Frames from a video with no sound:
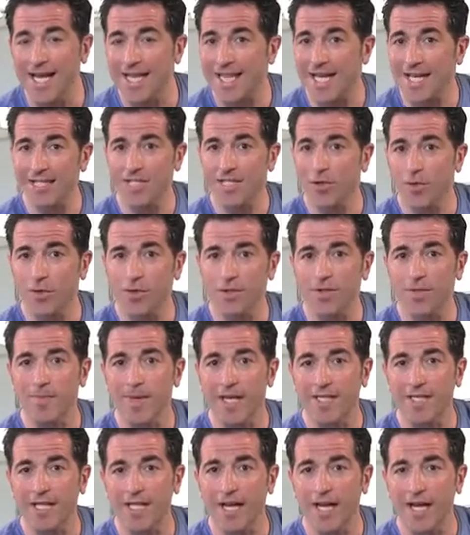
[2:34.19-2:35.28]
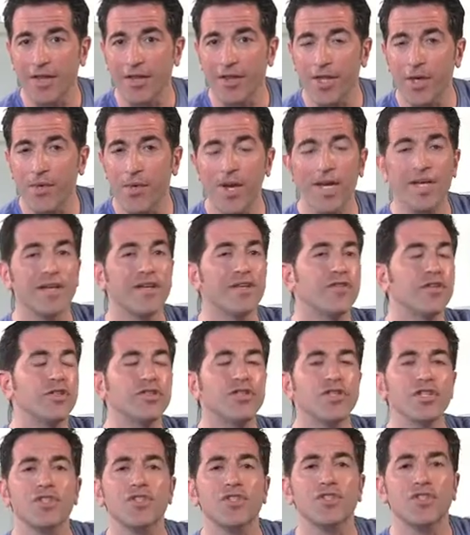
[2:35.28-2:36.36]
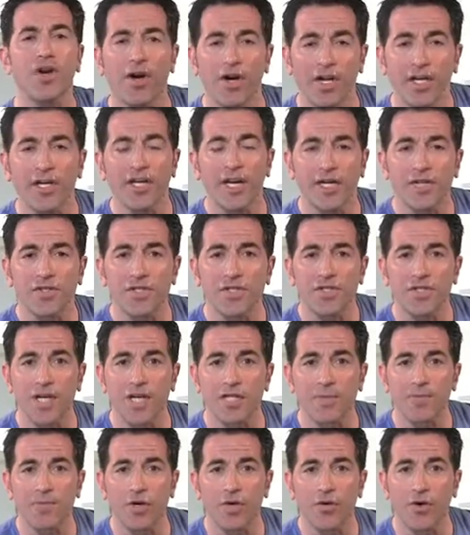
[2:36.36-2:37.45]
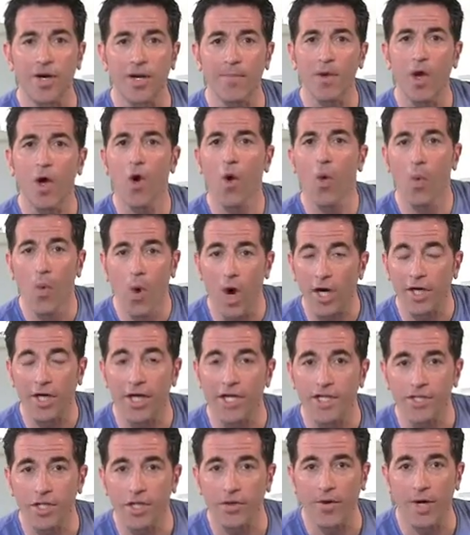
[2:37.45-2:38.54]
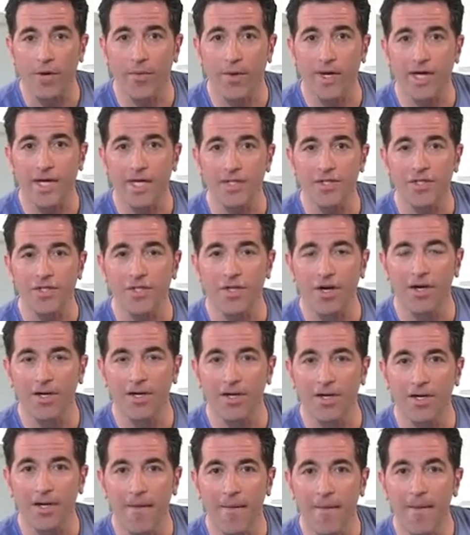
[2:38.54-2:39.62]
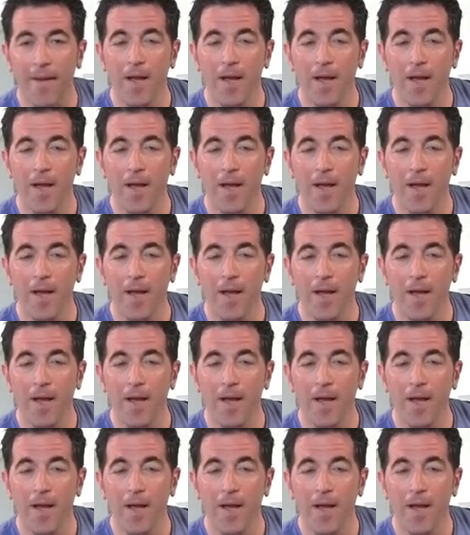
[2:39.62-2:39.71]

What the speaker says: That's in order to maintain a healthy weight. And if you're just starting an exercise program, walking is a great way to get started.